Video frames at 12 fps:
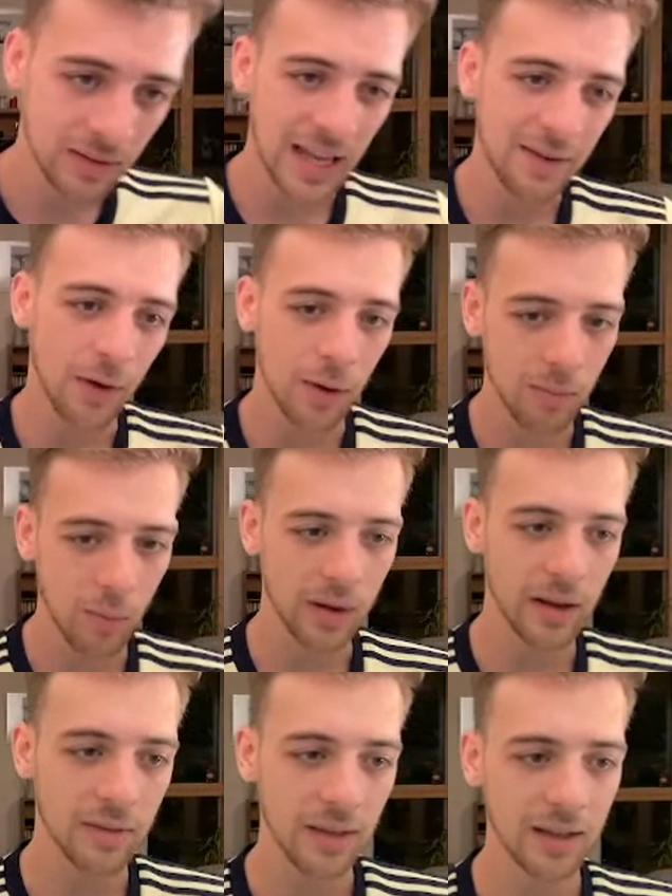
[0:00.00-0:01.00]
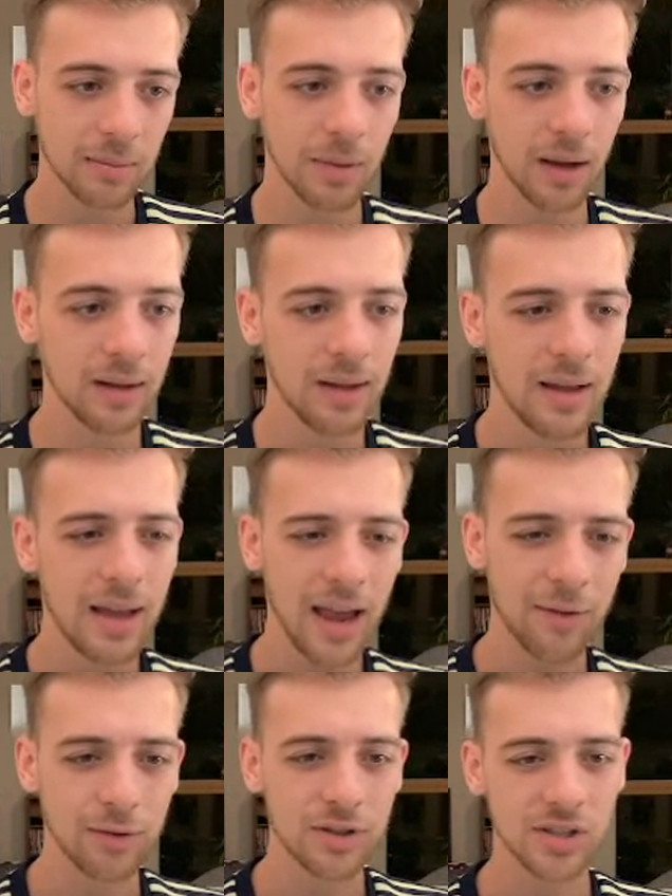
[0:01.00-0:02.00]
did vote him 1, I think, but
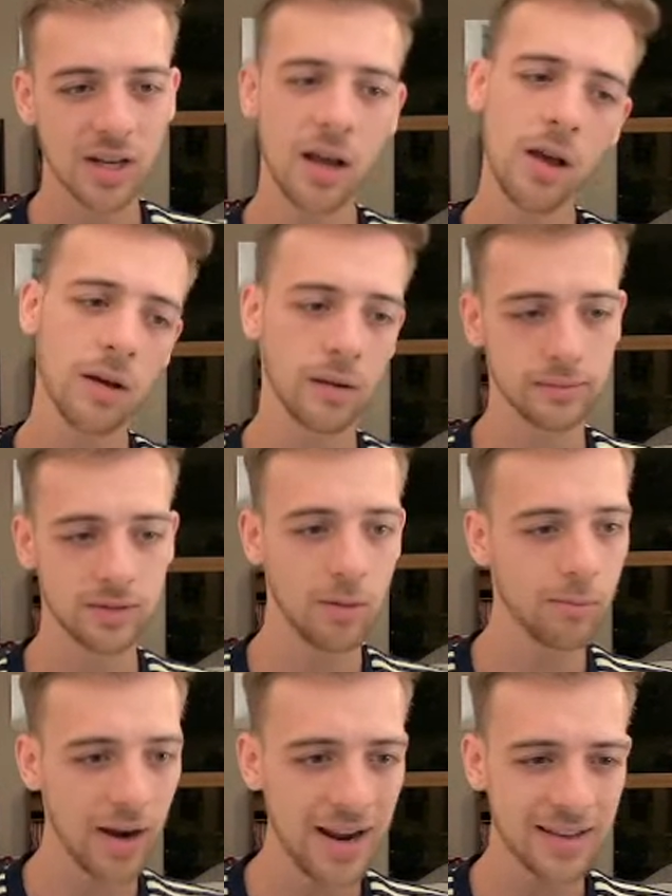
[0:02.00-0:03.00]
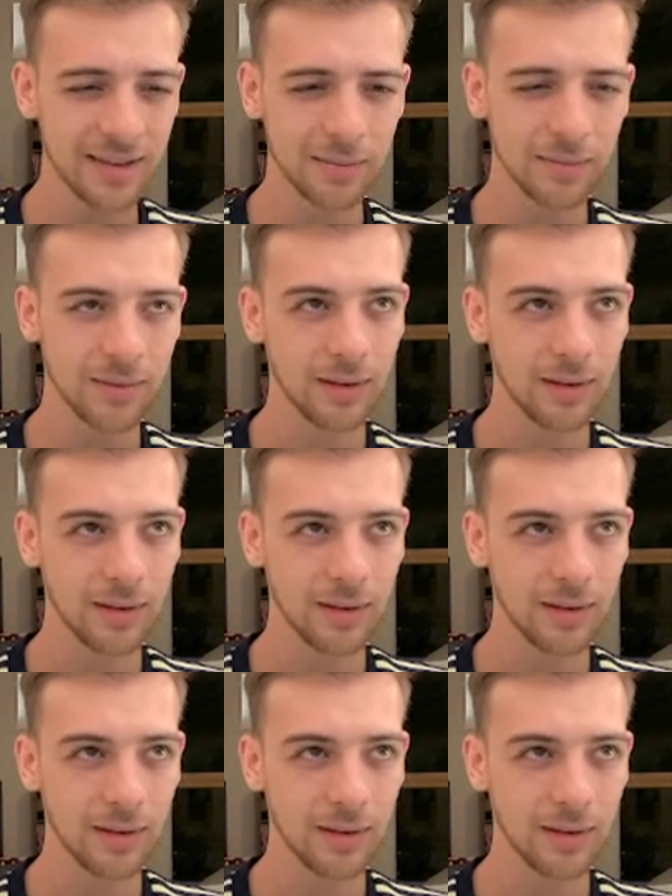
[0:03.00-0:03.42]
everyone just said, oh, Tom Brady.